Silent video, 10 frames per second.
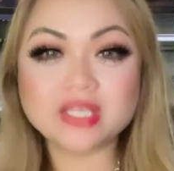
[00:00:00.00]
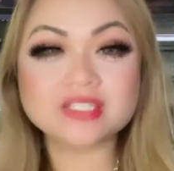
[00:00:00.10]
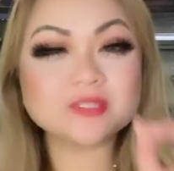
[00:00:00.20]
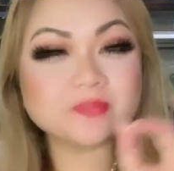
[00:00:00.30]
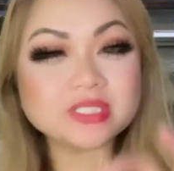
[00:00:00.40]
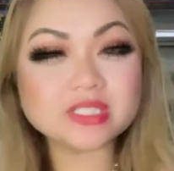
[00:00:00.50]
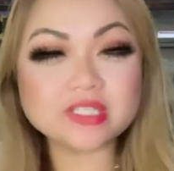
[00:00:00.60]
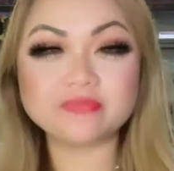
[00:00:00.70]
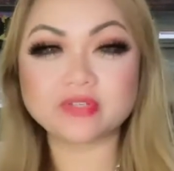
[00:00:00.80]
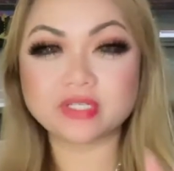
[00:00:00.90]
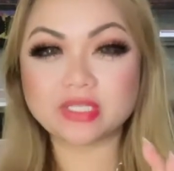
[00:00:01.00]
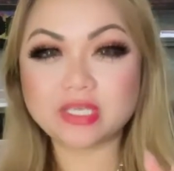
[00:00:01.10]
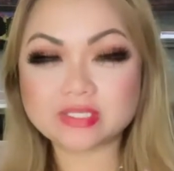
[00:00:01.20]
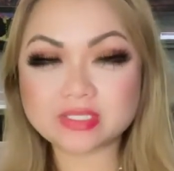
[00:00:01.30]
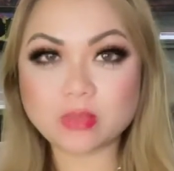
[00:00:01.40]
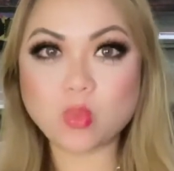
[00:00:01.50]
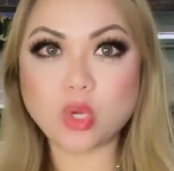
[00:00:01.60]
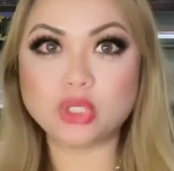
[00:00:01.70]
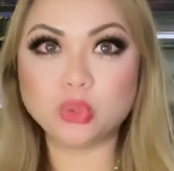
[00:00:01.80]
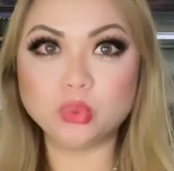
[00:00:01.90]
specifically
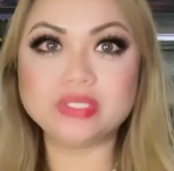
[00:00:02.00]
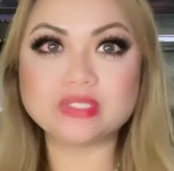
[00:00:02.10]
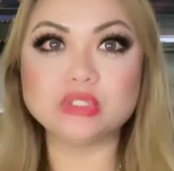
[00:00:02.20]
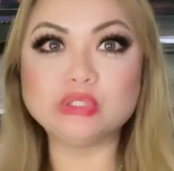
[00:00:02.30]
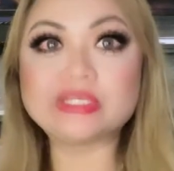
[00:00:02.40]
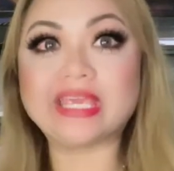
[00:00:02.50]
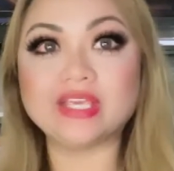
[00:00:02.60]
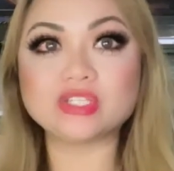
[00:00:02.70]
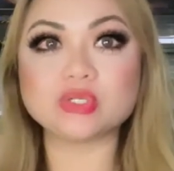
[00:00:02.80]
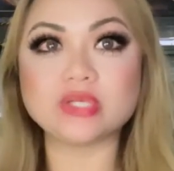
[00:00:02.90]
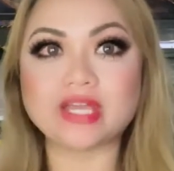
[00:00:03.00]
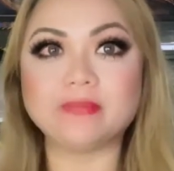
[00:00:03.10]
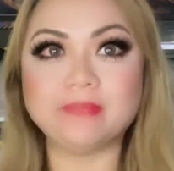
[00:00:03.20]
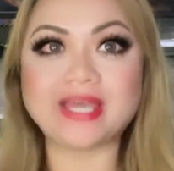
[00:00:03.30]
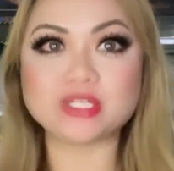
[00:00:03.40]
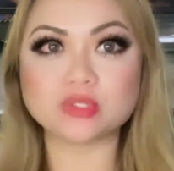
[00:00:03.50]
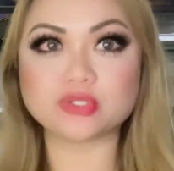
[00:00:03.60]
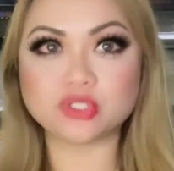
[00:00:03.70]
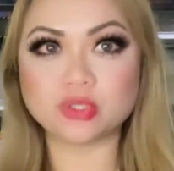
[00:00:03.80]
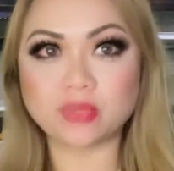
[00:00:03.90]
someone who is looking to get a
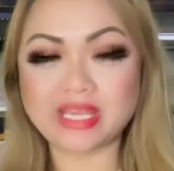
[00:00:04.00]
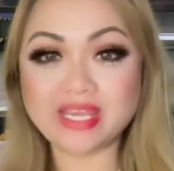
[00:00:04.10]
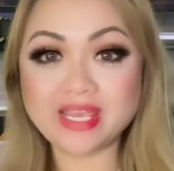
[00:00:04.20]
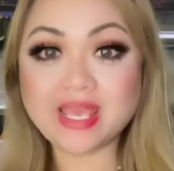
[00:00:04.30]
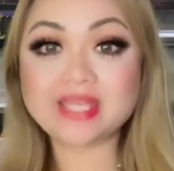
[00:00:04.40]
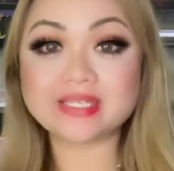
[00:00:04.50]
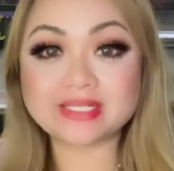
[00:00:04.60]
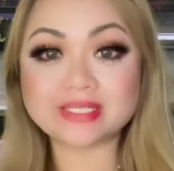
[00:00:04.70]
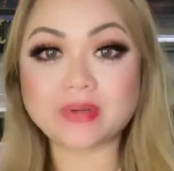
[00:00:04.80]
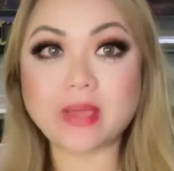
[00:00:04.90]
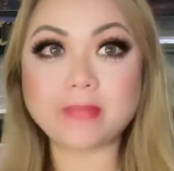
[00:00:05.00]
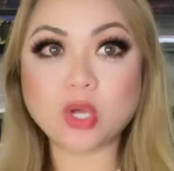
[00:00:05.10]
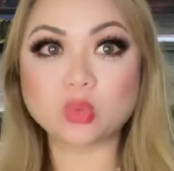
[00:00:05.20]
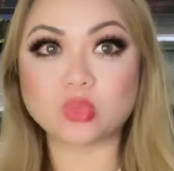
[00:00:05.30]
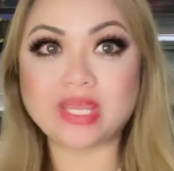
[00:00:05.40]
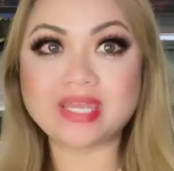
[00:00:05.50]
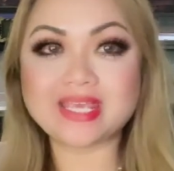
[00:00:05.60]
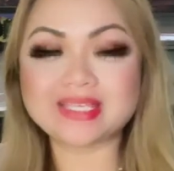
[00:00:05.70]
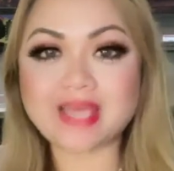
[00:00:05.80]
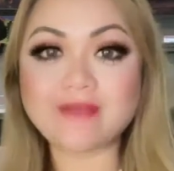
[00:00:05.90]
bachelor's degree, the dropout rate
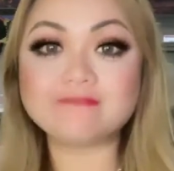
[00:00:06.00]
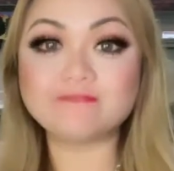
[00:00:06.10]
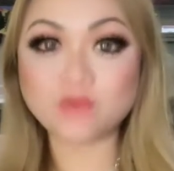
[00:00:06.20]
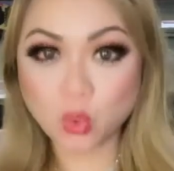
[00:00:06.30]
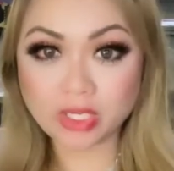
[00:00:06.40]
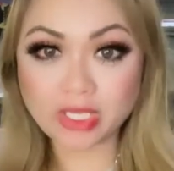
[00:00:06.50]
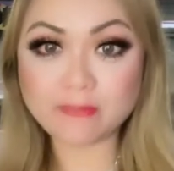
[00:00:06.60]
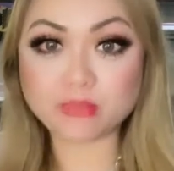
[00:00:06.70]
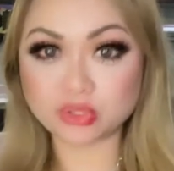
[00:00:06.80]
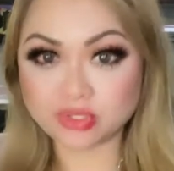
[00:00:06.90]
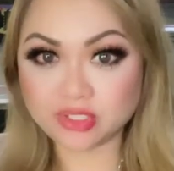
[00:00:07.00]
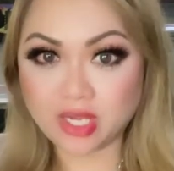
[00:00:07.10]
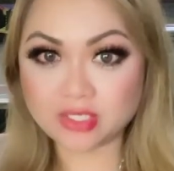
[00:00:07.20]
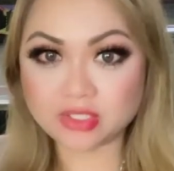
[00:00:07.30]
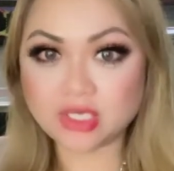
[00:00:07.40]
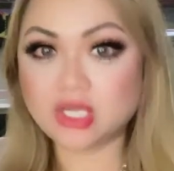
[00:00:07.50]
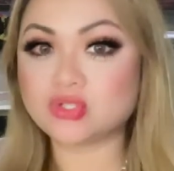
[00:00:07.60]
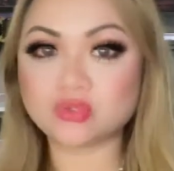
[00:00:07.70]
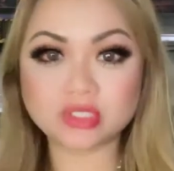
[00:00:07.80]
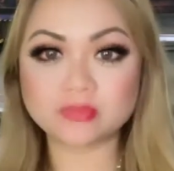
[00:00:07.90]
is at 40%.
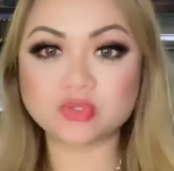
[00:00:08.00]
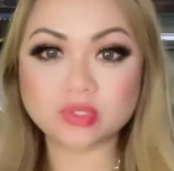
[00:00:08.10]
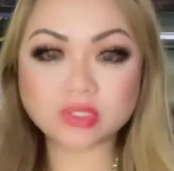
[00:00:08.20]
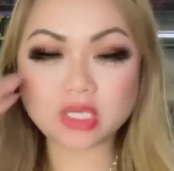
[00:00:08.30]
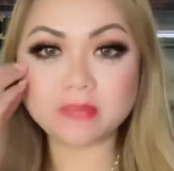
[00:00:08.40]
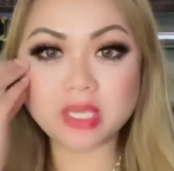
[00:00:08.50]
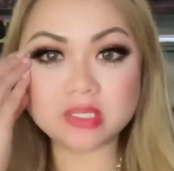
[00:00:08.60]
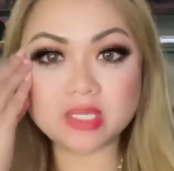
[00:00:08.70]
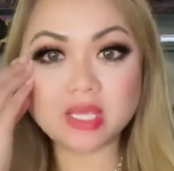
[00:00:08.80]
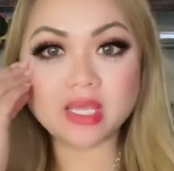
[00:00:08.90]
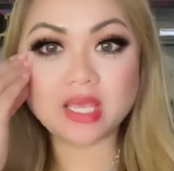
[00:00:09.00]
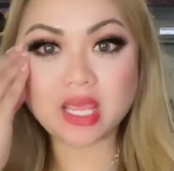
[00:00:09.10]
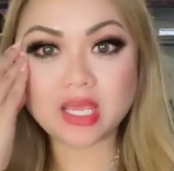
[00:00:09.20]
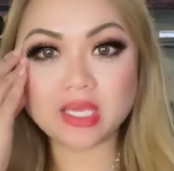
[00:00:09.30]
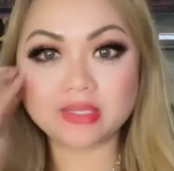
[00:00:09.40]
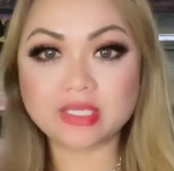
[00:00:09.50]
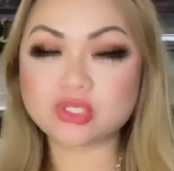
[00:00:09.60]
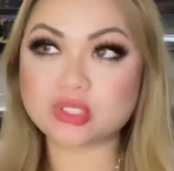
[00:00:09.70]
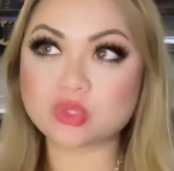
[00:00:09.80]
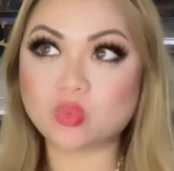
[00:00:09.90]
So some students come in and they
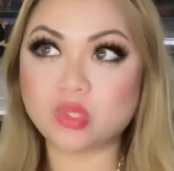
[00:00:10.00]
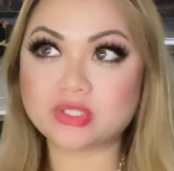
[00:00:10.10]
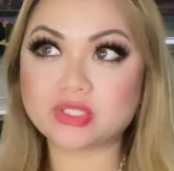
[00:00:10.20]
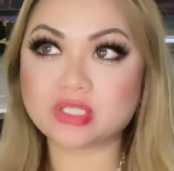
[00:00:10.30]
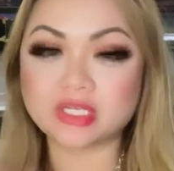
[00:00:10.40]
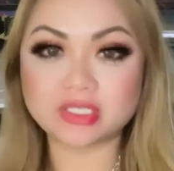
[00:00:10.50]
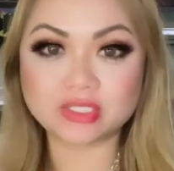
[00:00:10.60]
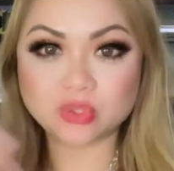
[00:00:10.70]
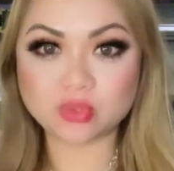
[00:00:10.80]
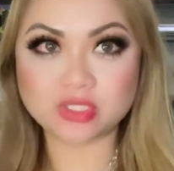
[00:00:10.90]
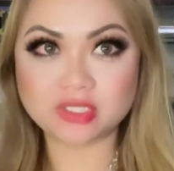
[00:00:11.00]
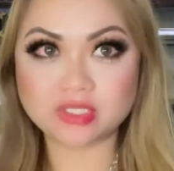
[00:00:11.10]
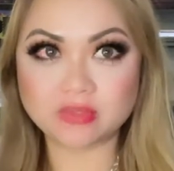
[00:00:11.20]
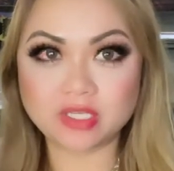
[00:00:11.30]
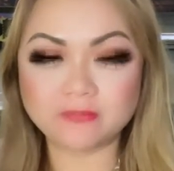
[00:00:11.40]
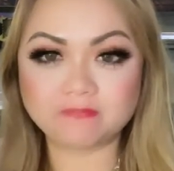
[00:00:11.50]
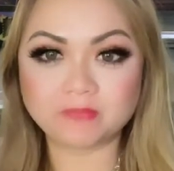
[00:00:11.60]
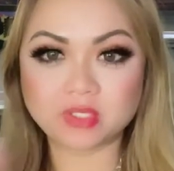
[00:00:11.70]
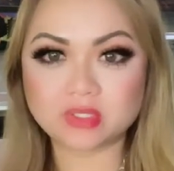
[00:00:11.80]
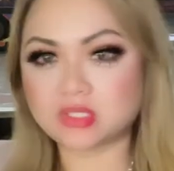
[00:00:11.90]
just want to get an associate's degree.
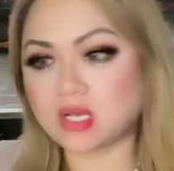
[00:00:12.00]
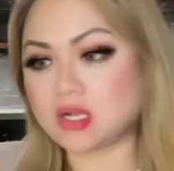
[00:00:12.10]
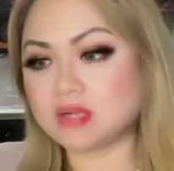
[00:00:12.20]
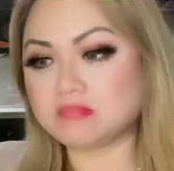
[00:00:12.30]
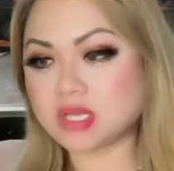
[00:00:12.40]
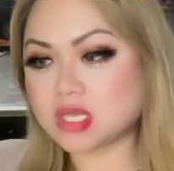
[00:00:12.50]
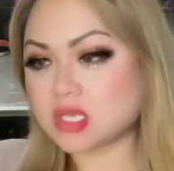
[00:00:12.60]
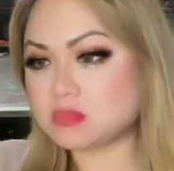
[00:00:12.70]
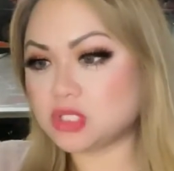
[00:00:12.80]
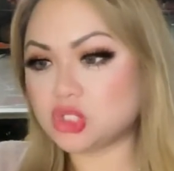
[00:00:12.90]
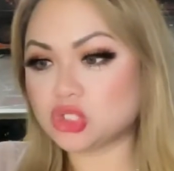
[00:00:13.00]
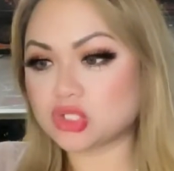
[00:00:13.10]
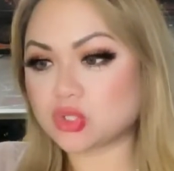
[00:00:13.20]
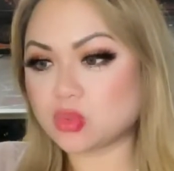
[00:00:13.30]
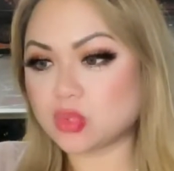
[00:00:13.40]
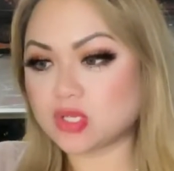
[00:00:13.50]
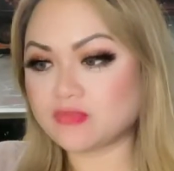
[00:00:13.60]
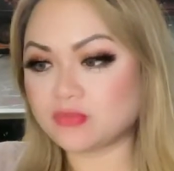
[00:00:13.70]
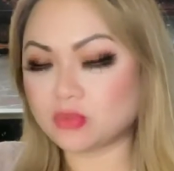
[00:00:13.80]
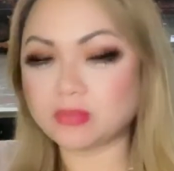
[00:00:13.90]
Some may be just going
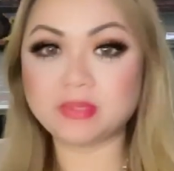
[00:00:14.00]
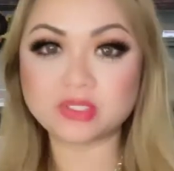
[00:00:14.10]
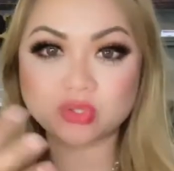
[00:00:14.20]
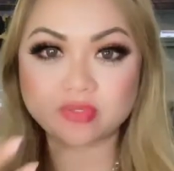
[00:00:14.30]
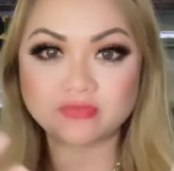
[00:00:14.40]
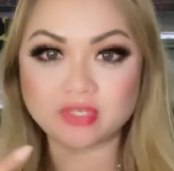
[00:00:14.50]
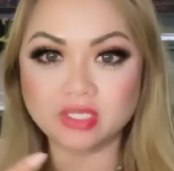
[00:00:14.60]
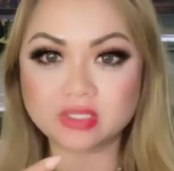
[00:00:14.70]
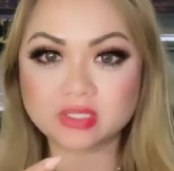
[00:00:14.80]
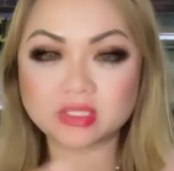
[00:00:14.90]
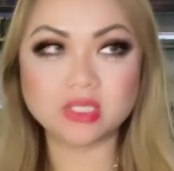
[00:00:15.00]
for maybe a certificate,